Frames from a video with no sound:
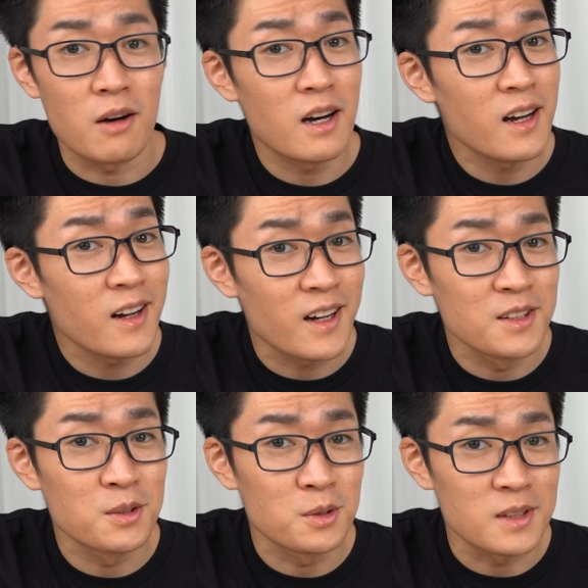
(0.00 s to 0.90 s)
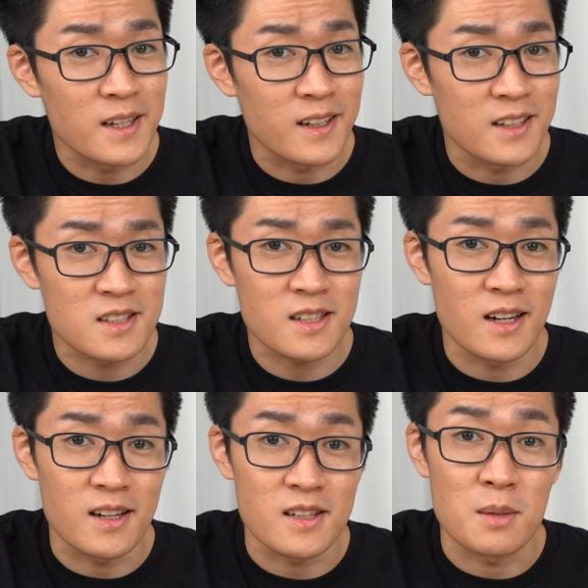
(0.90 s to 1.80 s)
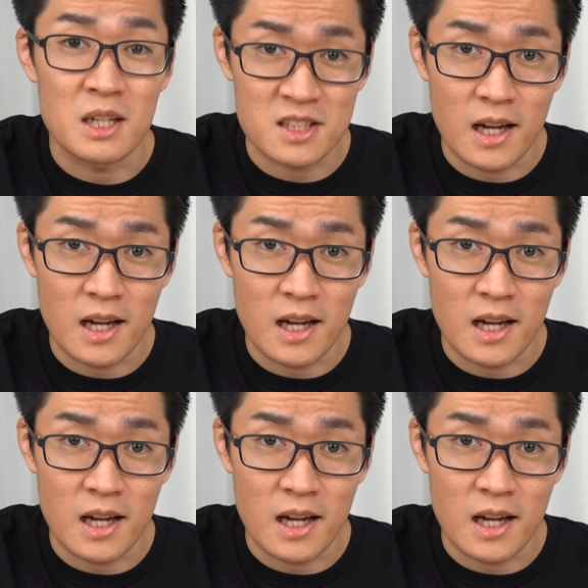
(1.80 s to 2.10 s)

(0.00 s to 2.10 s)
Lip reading: thyristors were used on the inverters.